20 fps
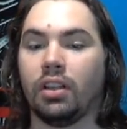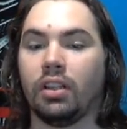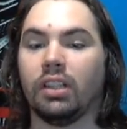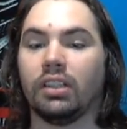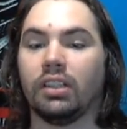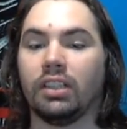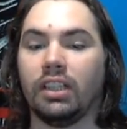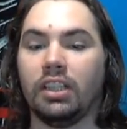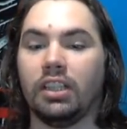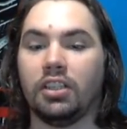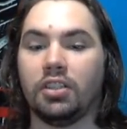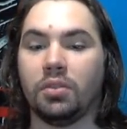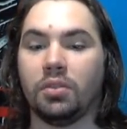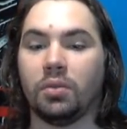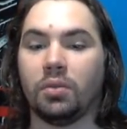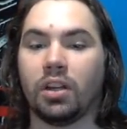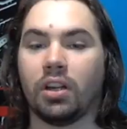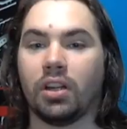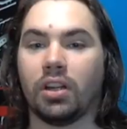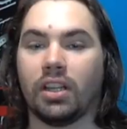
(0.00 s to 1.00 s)
lead to
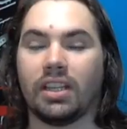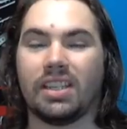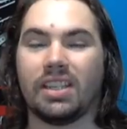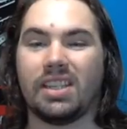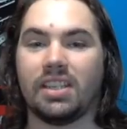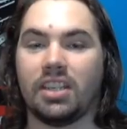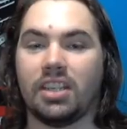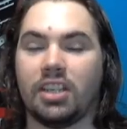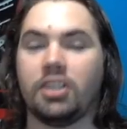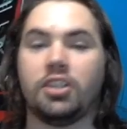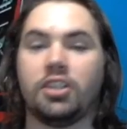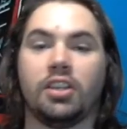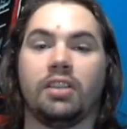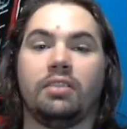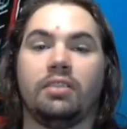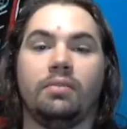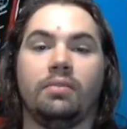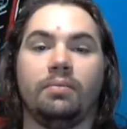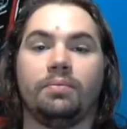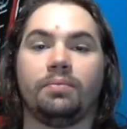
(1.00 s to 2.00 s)
our extinction,